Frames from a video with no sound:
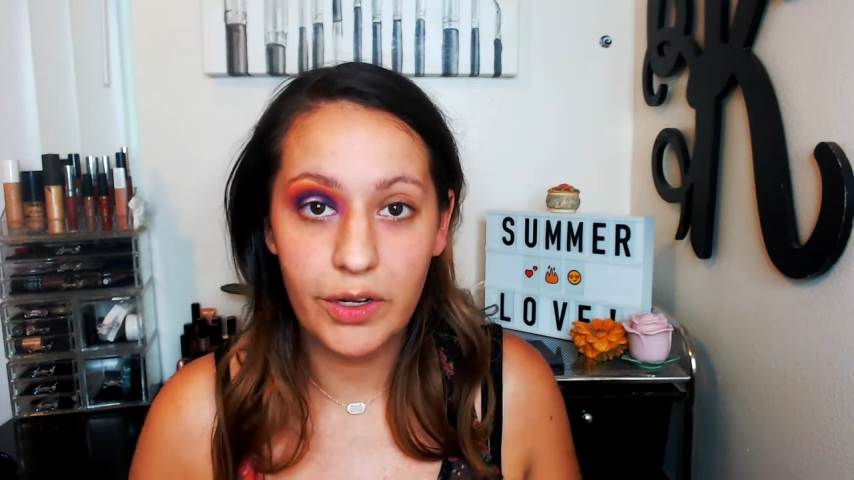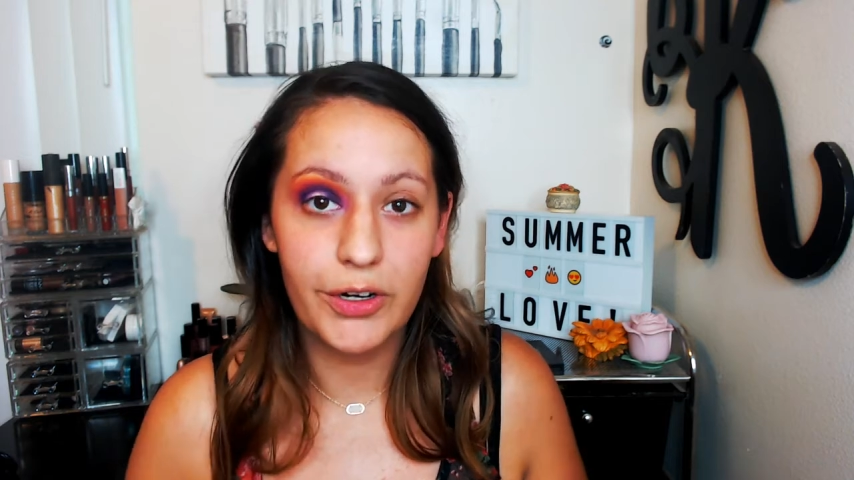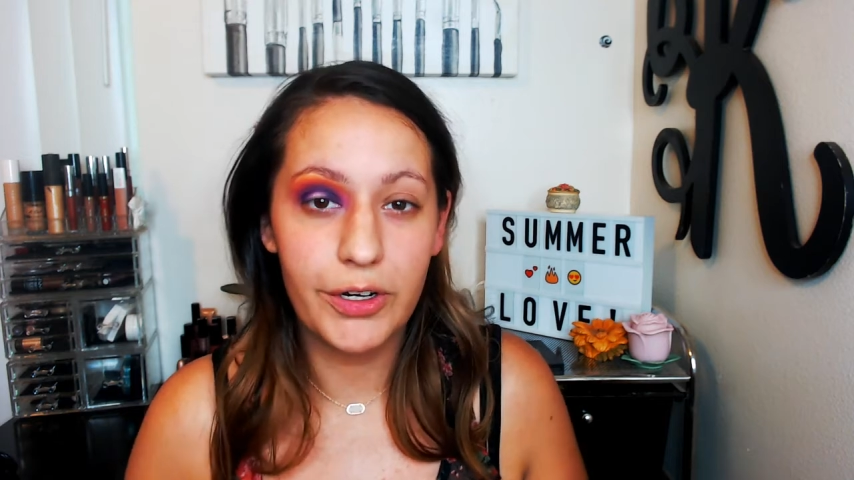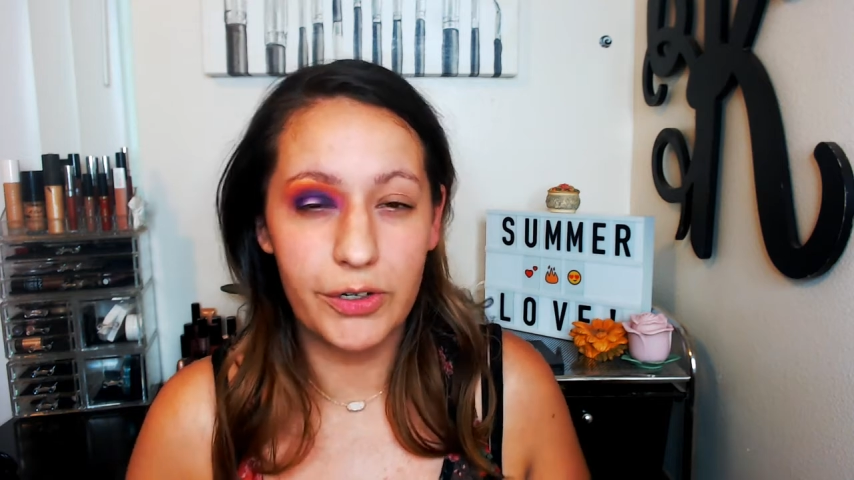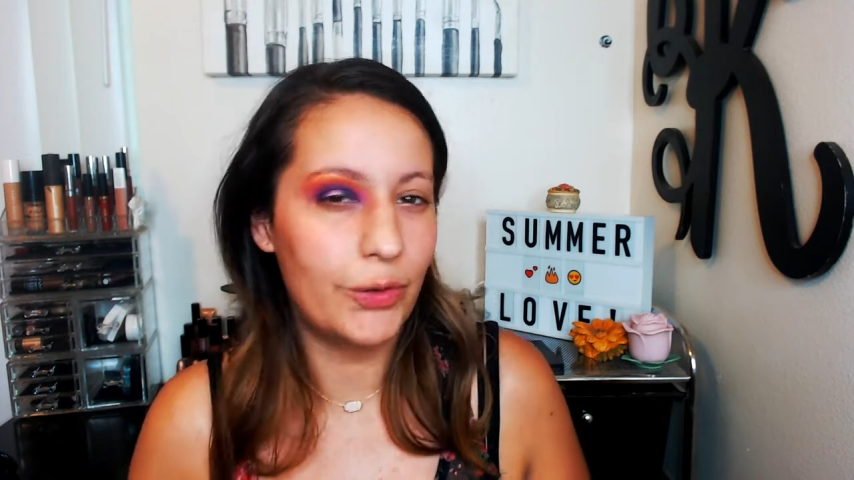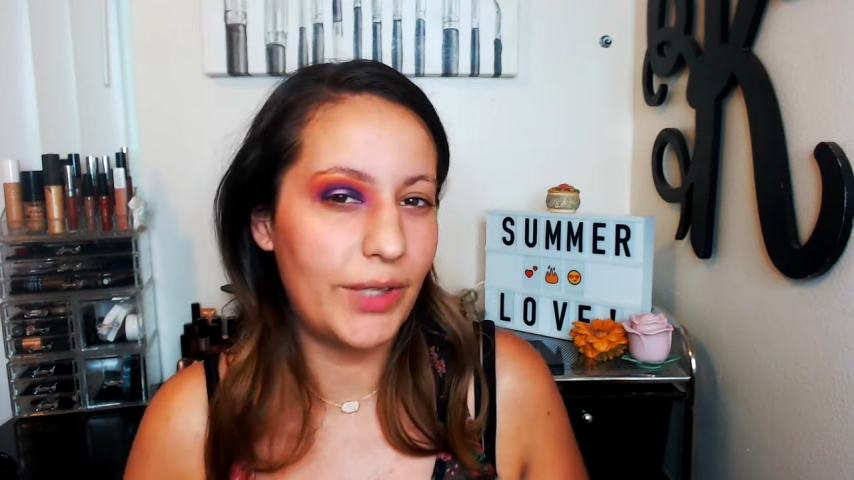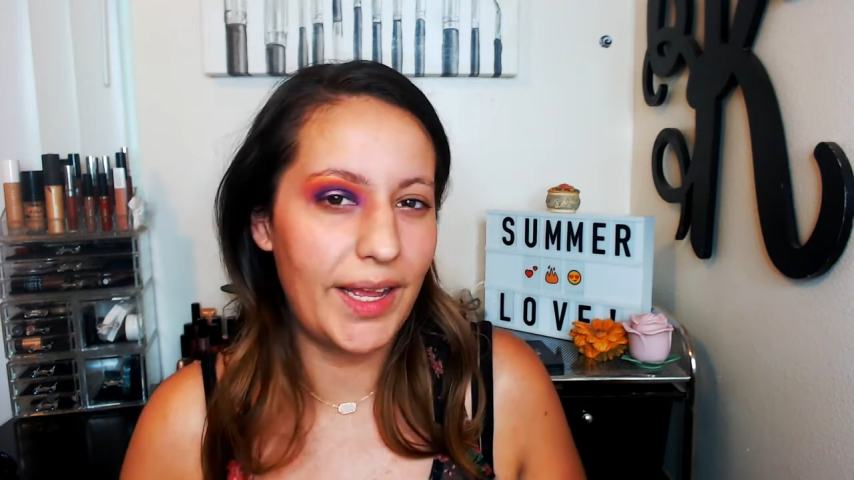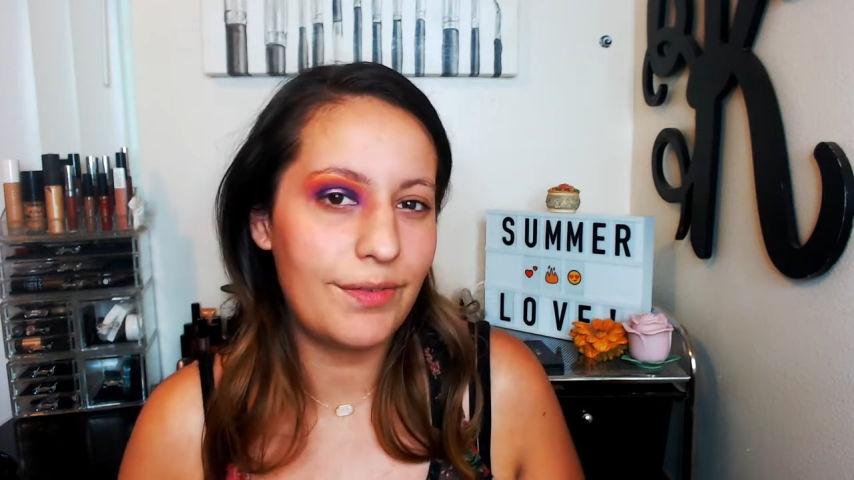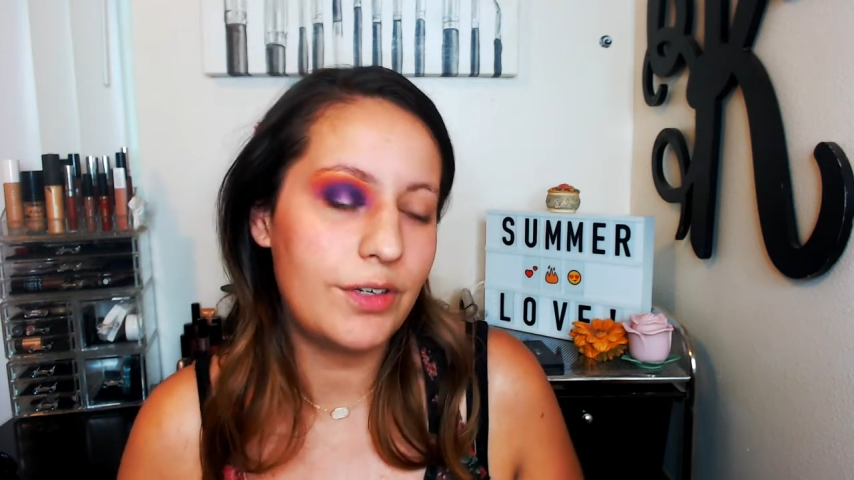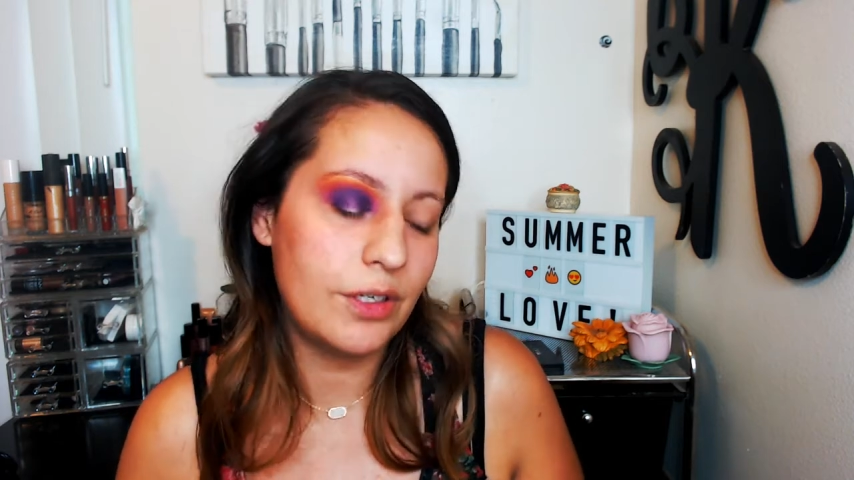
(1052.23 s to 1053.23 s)
on in your own
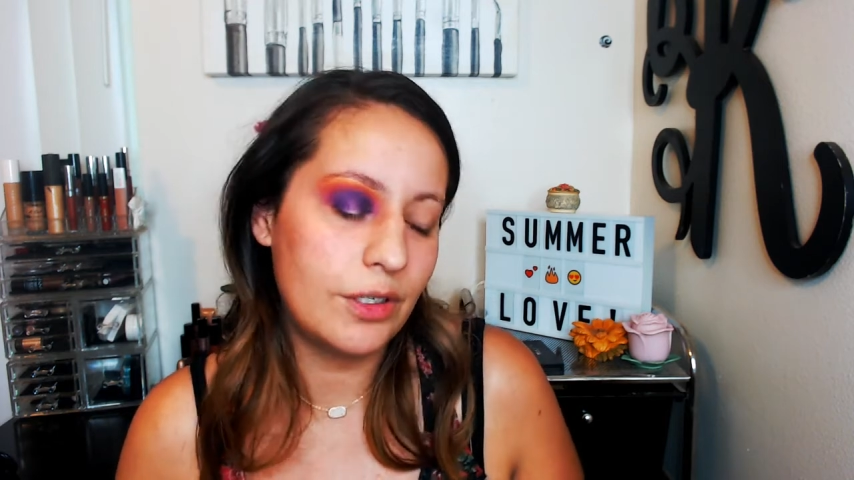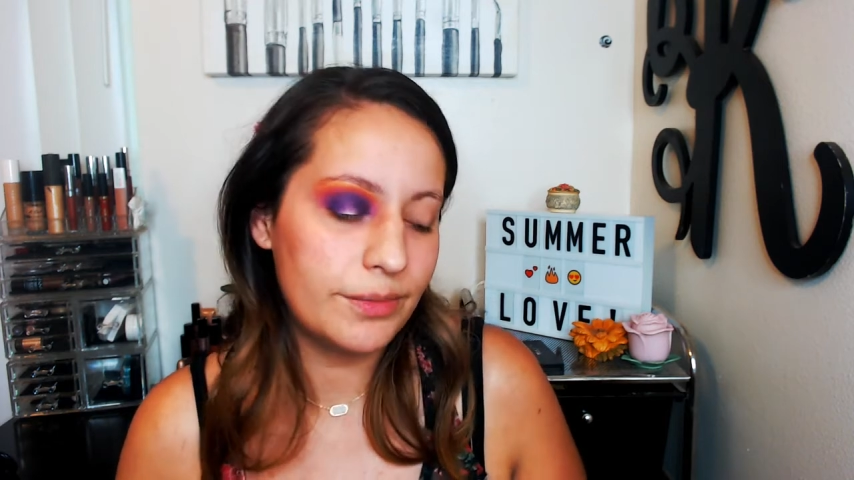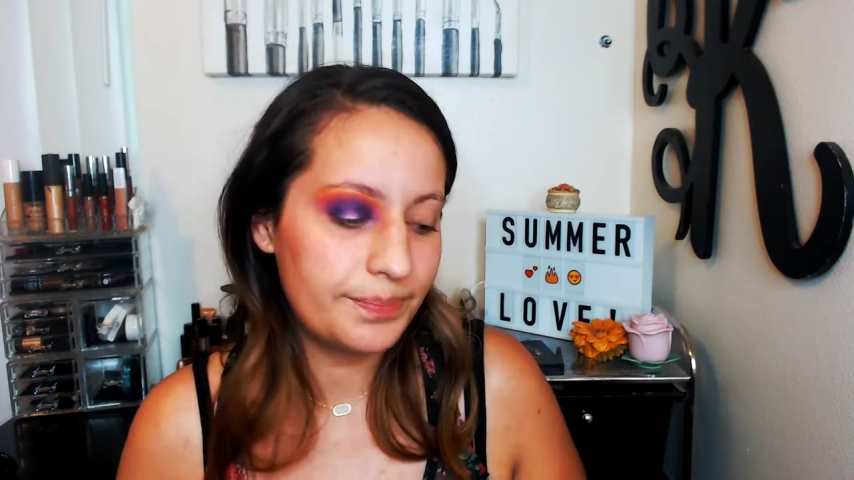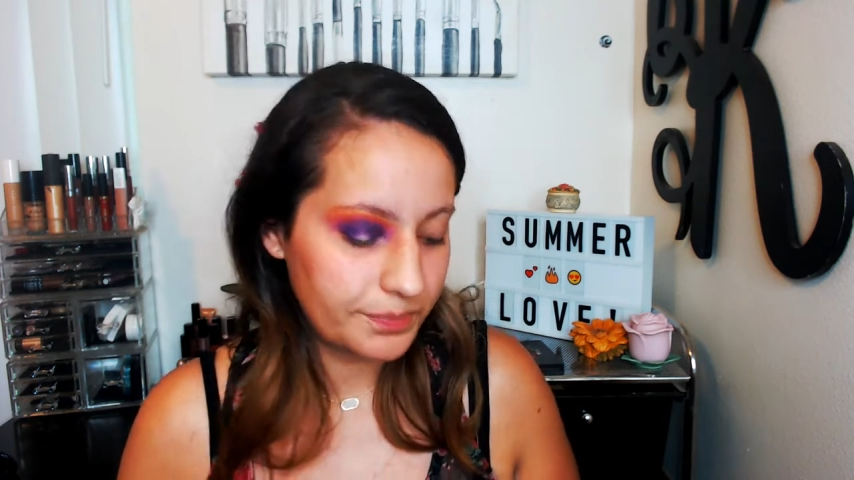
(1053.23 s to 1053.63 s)
life, you know.